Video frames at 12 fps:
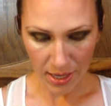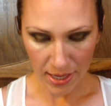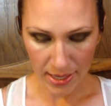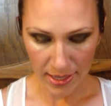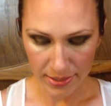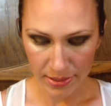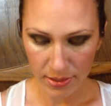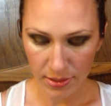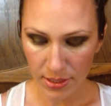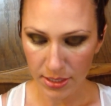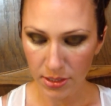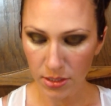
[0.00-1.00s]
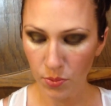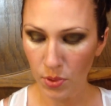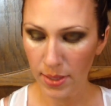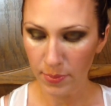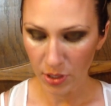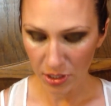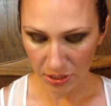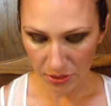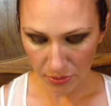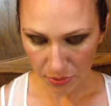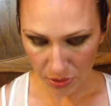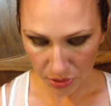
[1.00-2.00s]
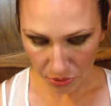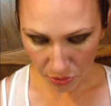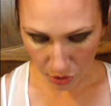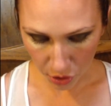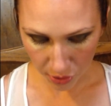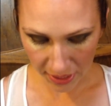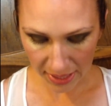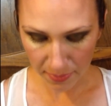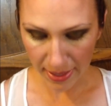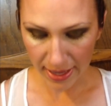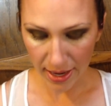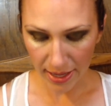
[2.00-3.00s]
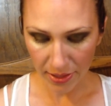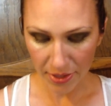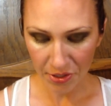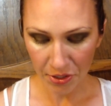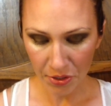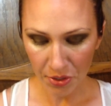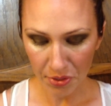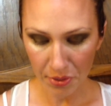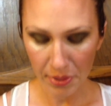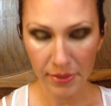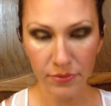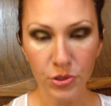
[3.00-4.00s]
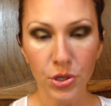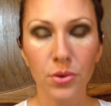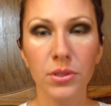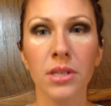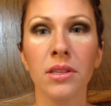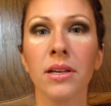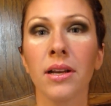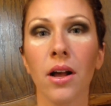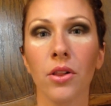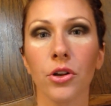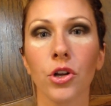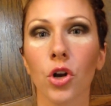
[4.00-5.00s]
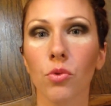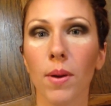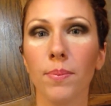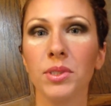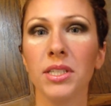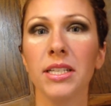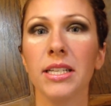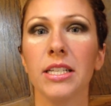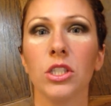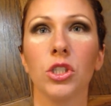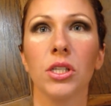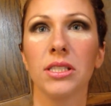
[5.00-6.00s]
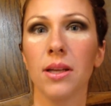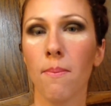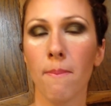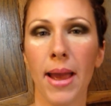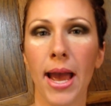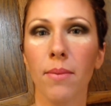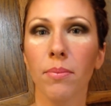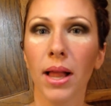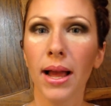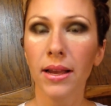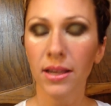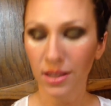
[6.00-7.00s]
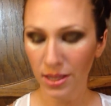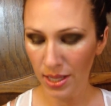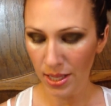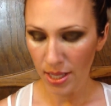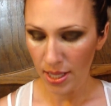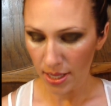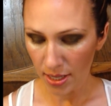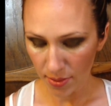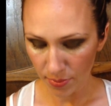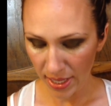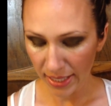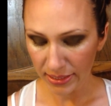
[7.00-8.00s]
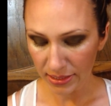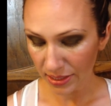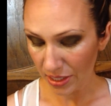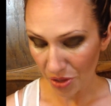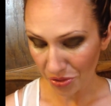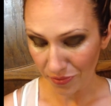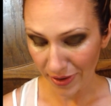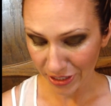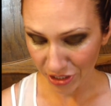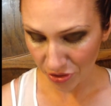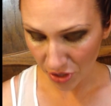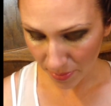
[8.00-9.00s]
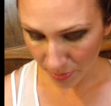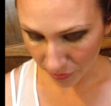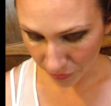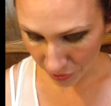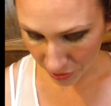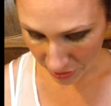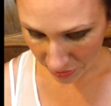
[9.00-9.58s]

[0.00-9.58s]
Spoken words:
And this is what I'm going to use to create my eyeliner. I've chosen the color Corrupted. It's just a matte black. That's the color of eyeshadow I prefer to